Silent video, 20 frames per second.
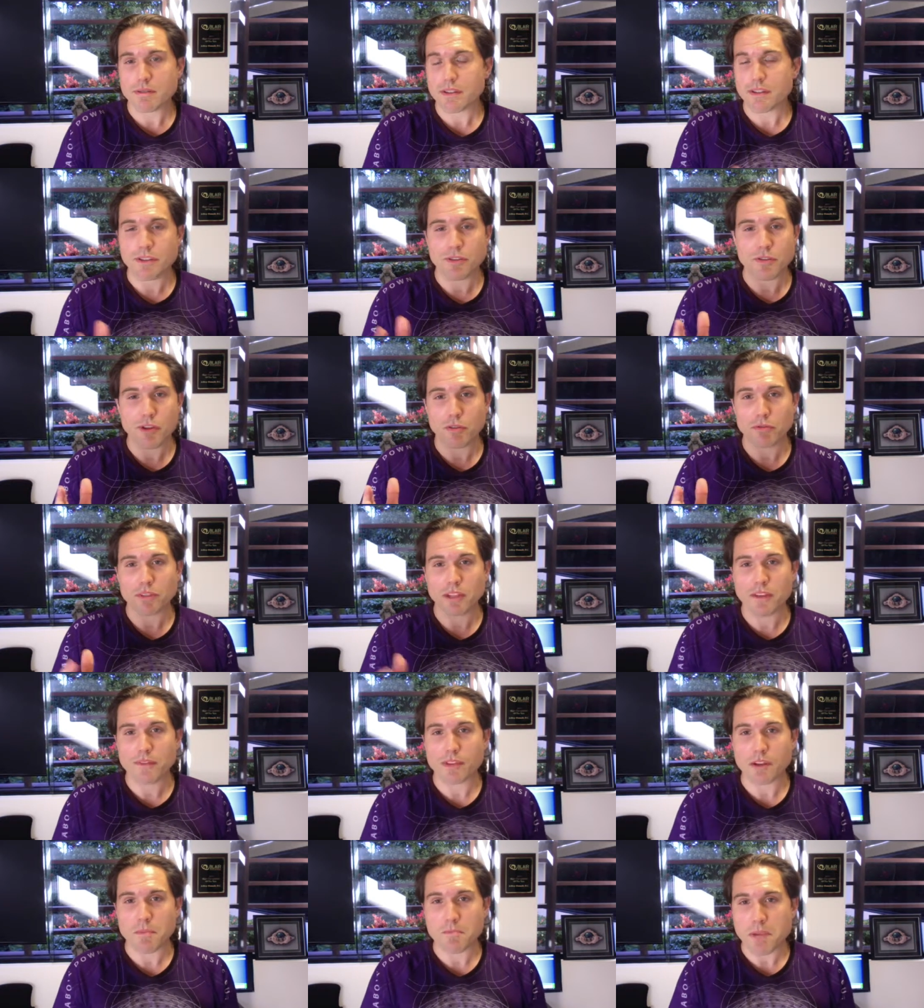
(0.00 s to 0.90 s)
You don't
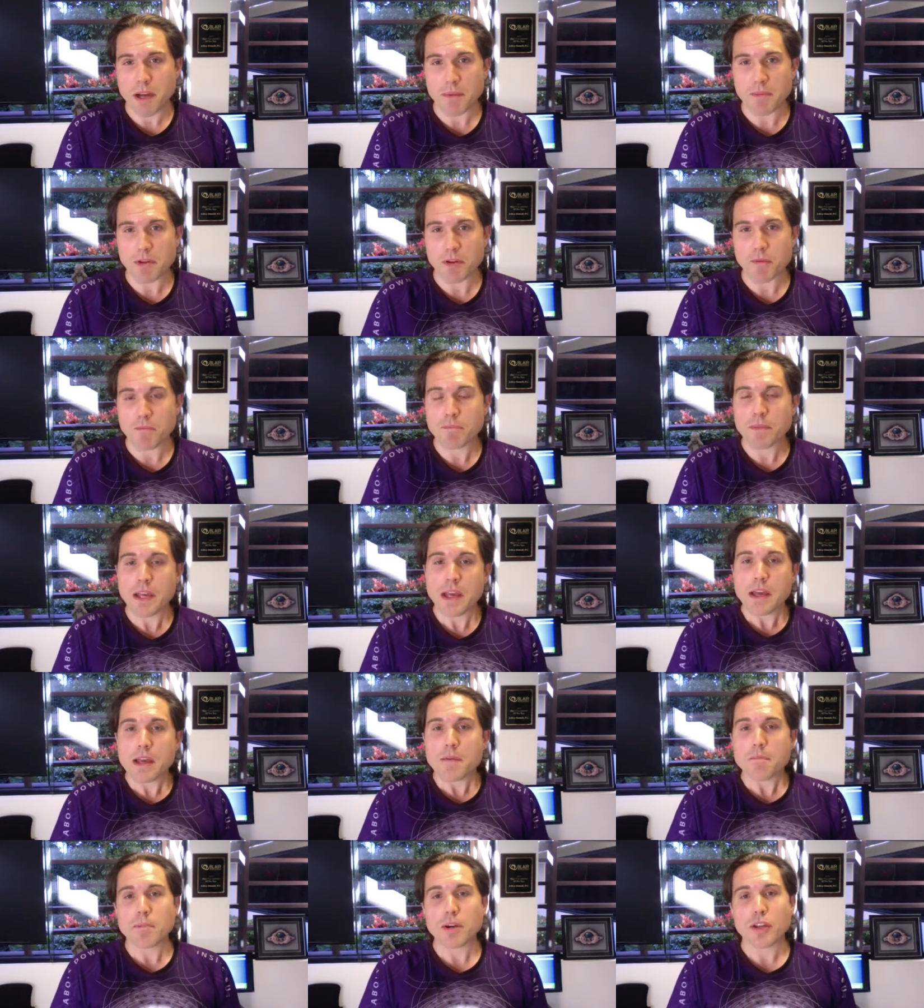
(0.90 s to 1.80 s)
live in a bubble,
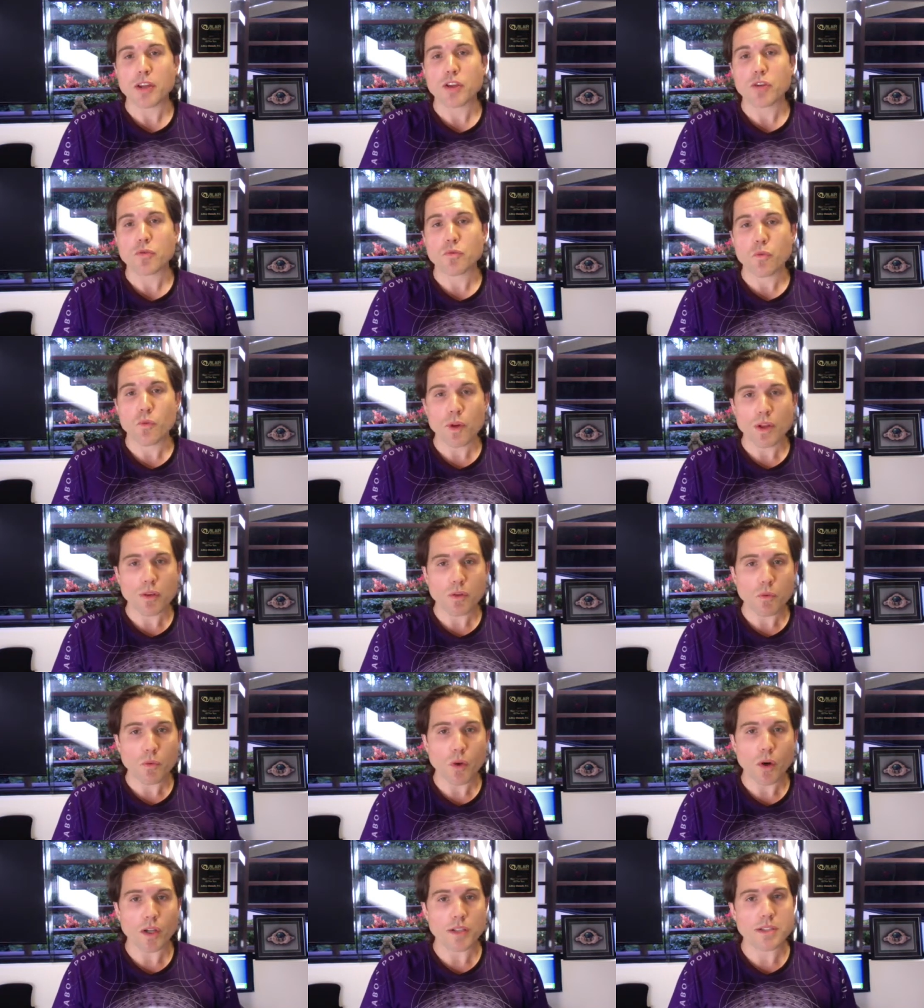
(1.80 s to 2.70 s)
but you will
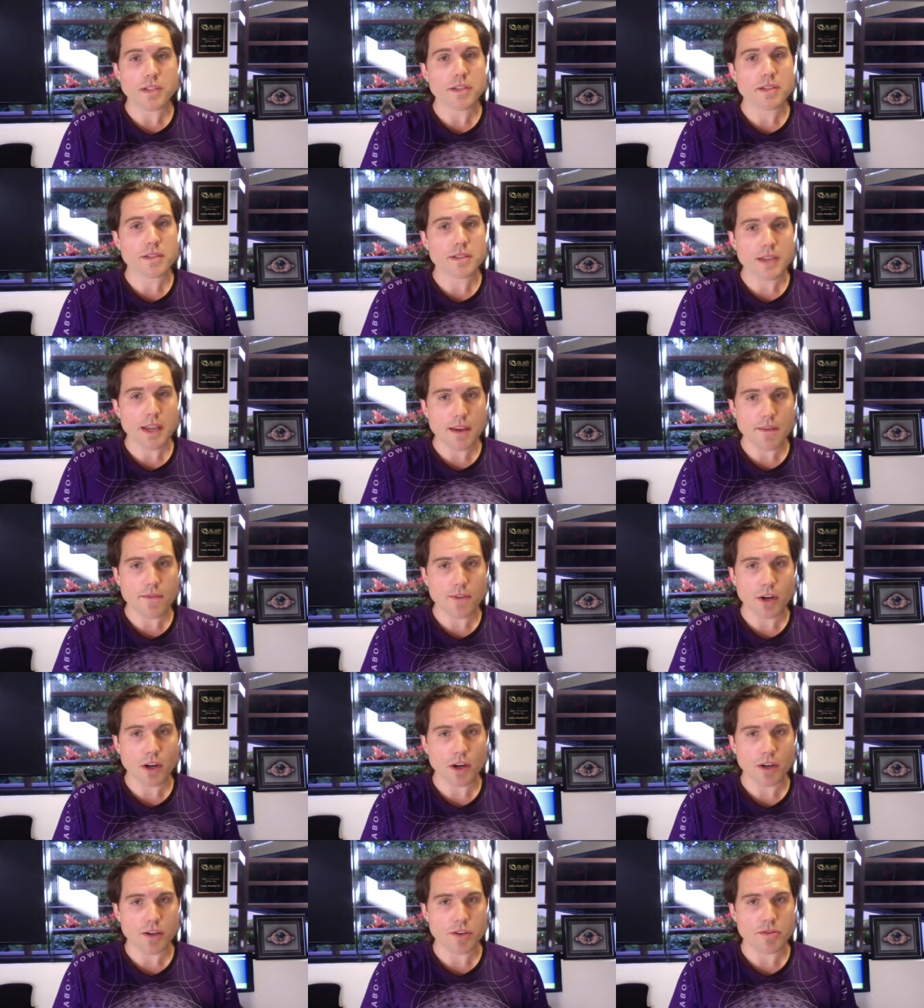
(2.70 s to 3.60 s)
want to
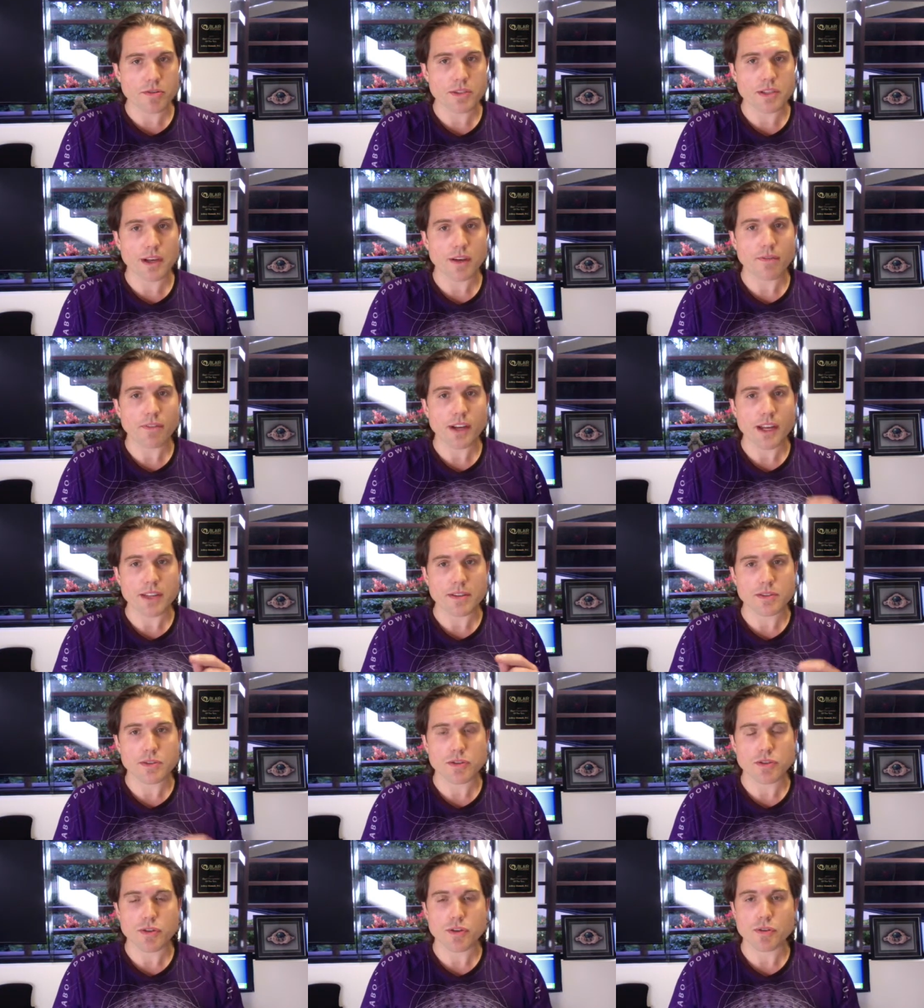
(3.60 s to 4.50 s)
safeguard yourself
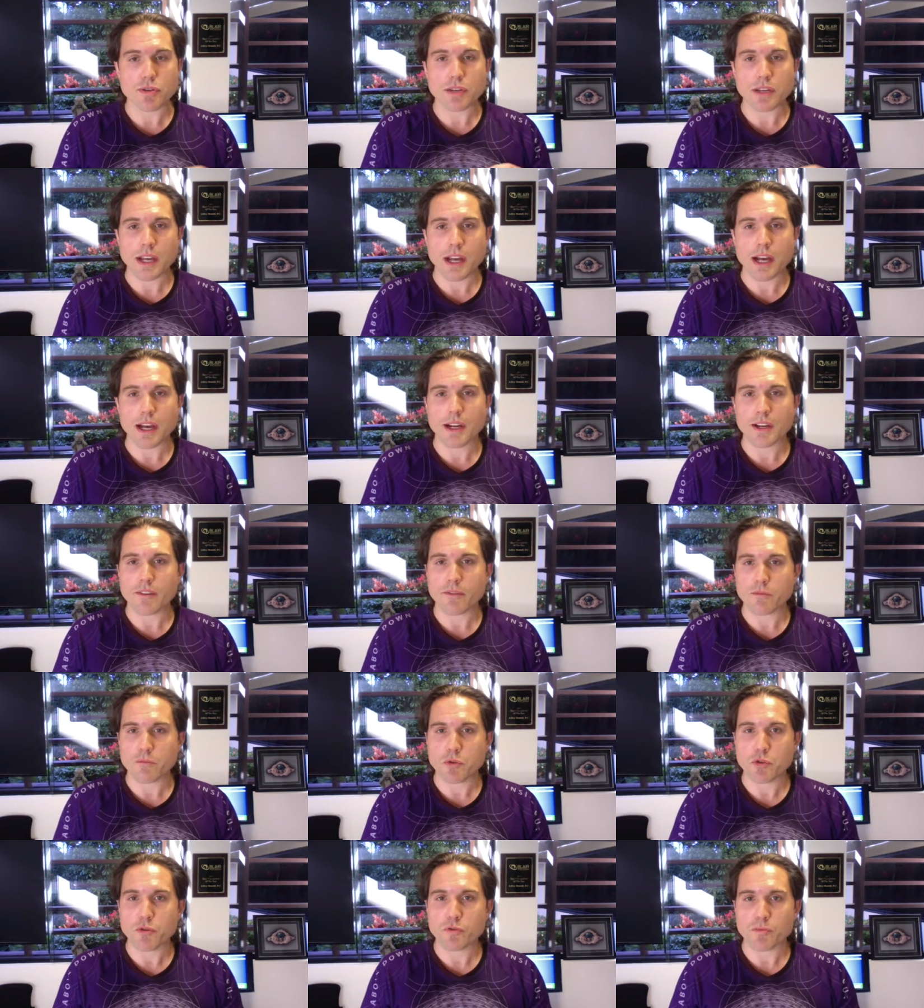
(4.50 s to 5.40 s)
against certain kind of
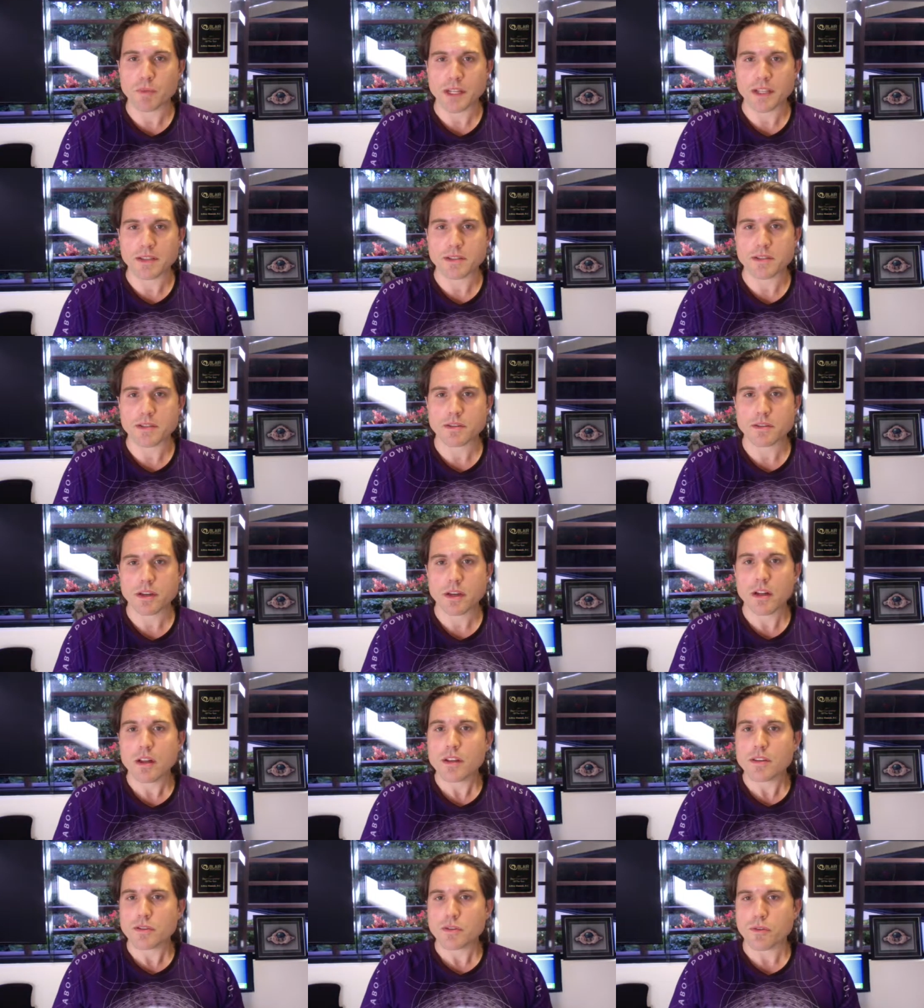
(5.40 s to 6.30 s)
movements.
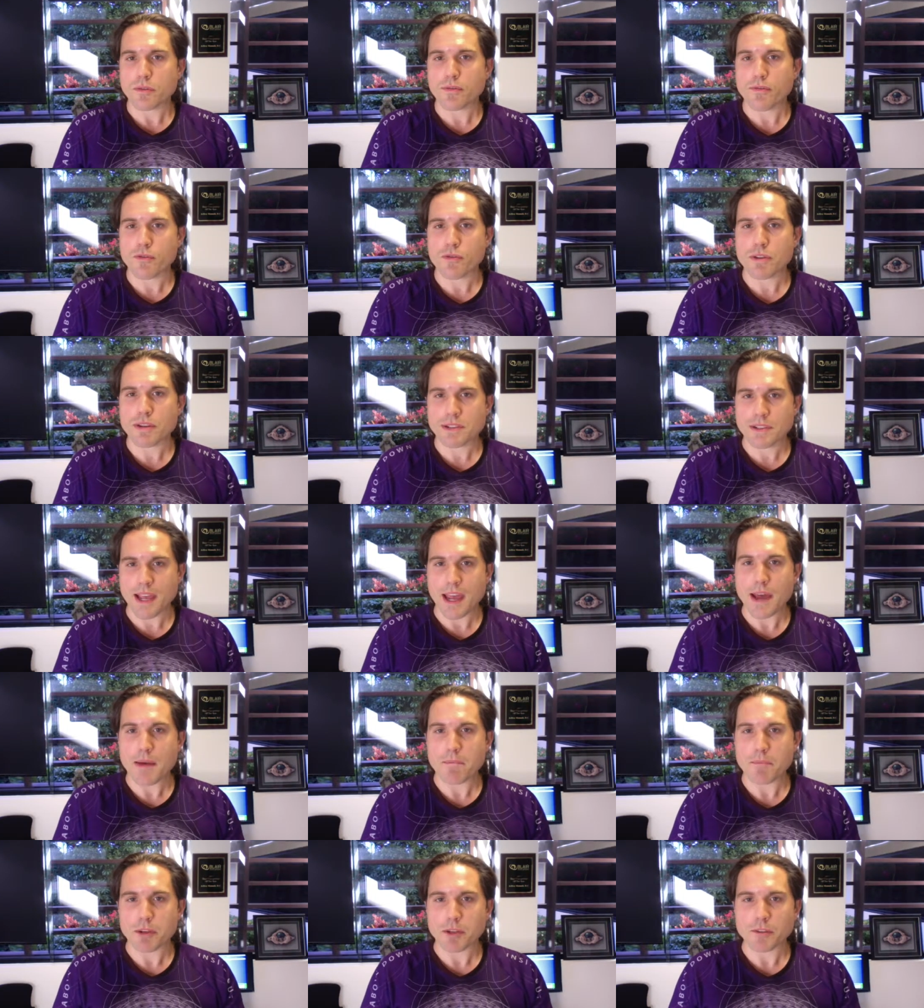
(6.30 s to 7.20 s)
So for
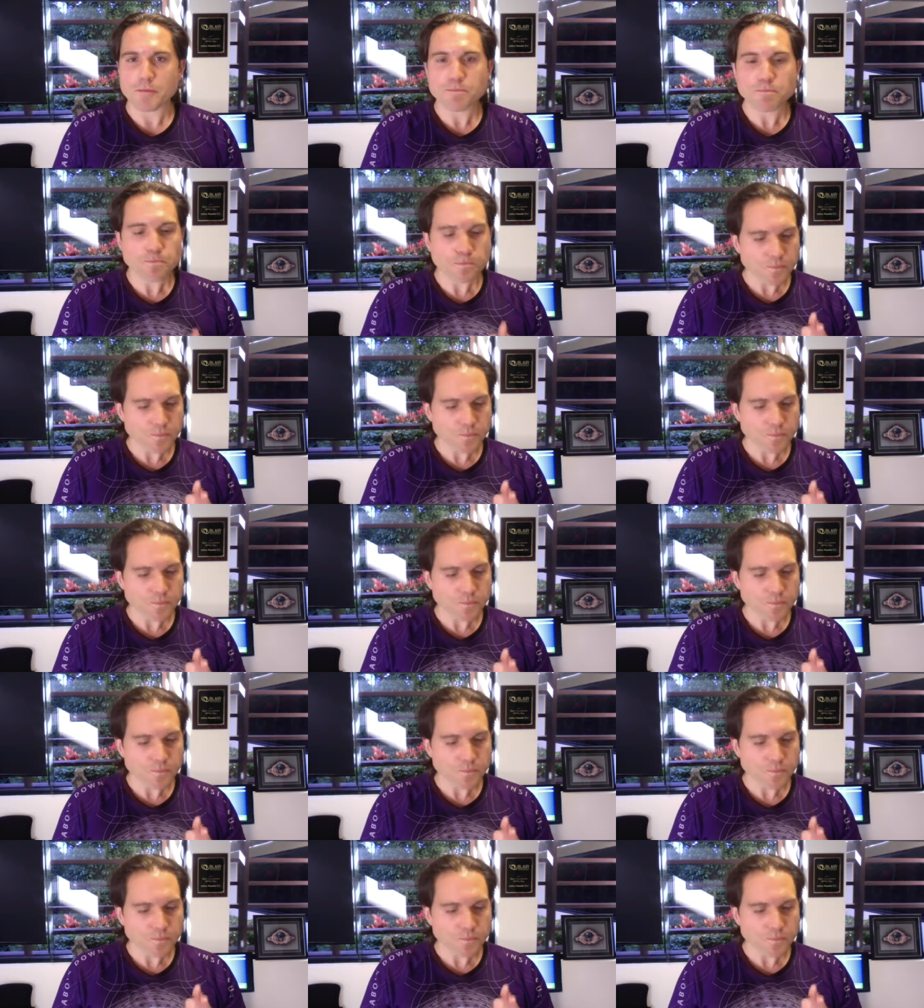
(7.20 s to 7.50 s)
example,